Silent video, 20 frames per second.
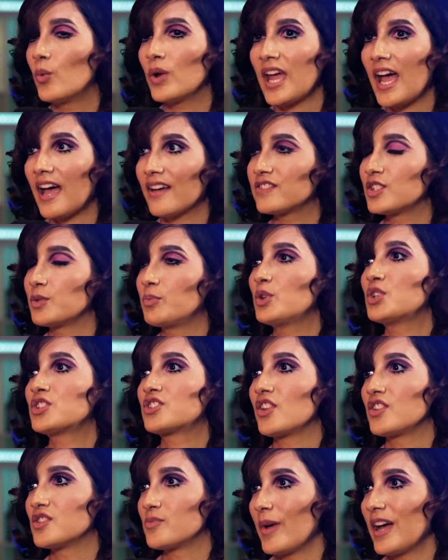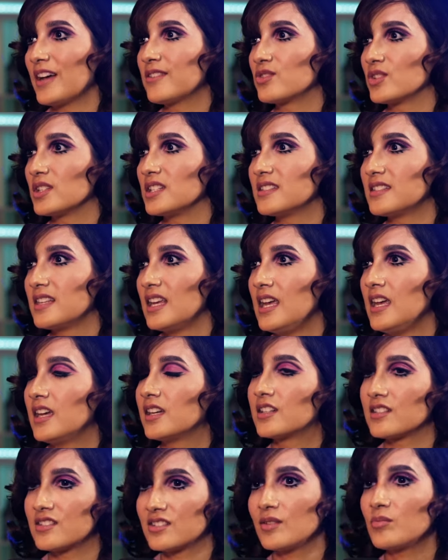We have to push those boundaries
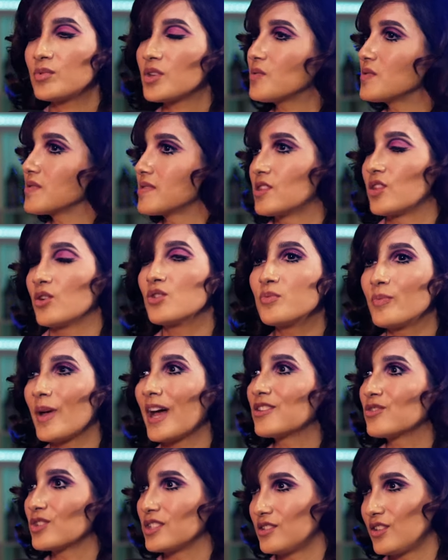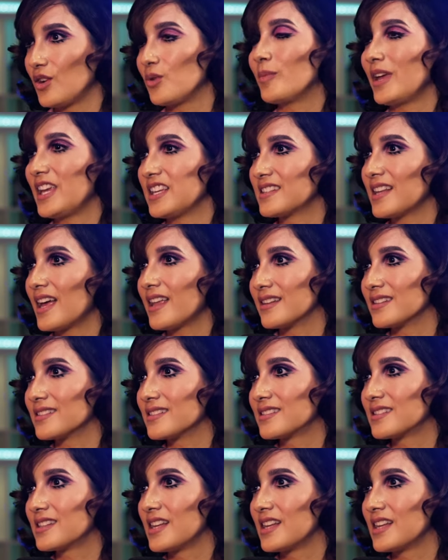because sometimes those boundaries don't make sense.